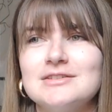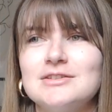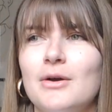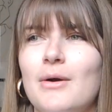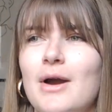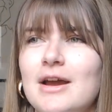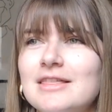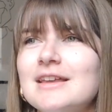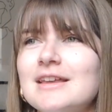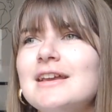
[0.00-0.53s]
So
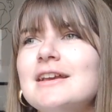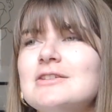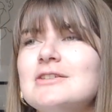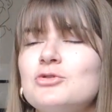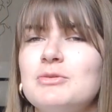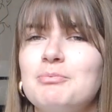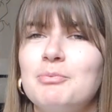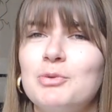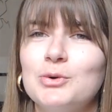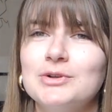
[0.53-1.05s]
I think it is
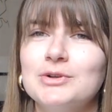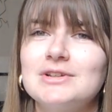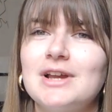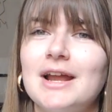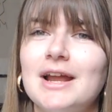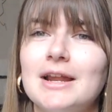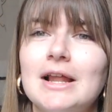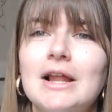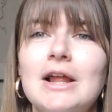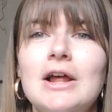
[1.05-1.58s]
important to
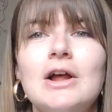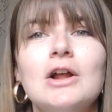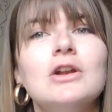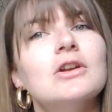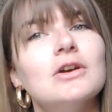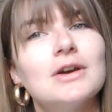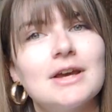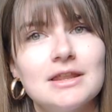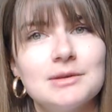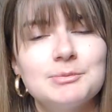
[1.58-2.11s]
kind of
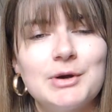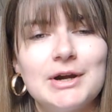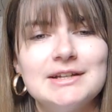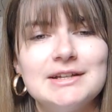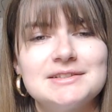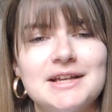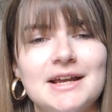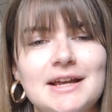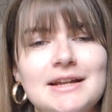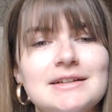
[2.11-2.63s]
look at the
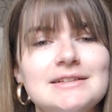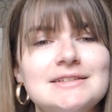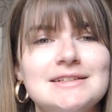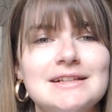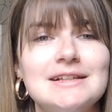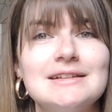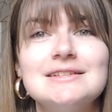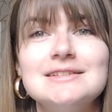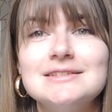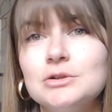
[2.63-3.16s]
bright side,
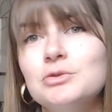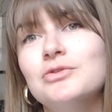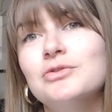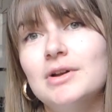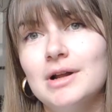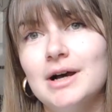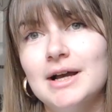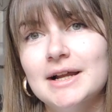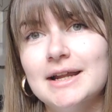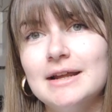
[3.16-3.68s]
see the silver
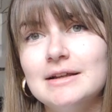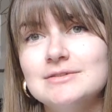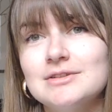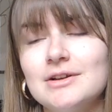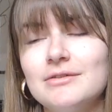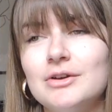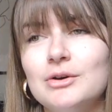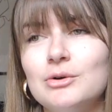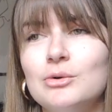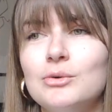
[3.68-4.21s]
linings
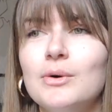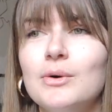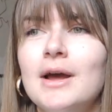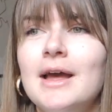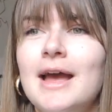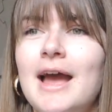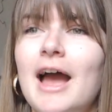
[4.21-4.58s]
of it all,